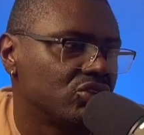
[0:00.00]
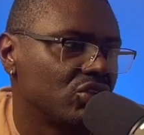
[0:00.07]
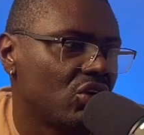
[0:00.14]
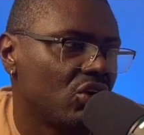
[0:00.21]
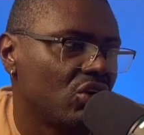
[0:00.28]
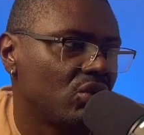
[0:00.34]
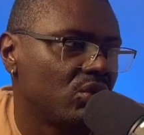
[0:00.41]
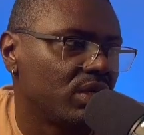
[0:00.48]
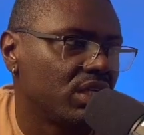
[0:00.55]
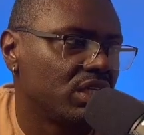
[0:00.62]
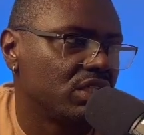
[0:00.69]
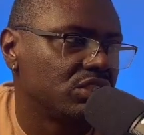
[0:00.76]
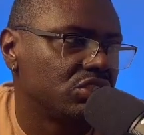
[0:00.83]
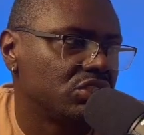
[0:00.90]
all the way
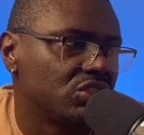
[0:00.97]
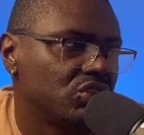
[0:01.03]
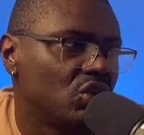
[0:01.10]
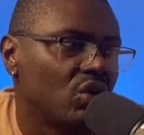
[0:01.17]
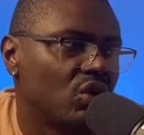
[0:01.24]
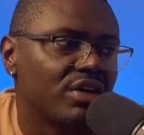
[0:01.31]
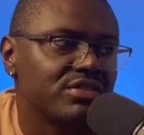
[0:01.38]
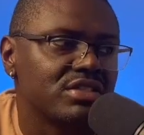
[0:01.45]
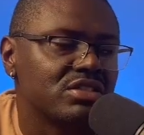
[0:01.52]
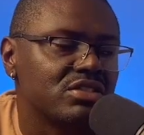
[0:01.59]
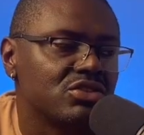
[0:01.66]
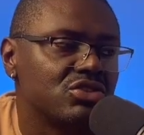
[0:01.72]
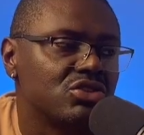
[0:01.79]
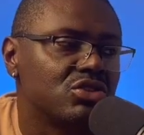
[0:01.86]
until no off season
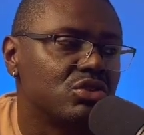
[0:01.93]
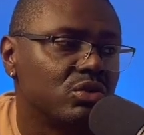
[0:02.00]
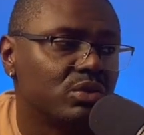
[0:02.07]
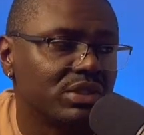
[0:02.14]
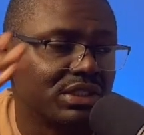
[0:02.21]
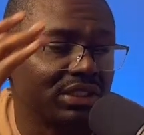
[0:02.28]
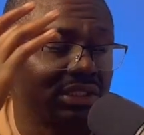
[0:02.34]
2, which is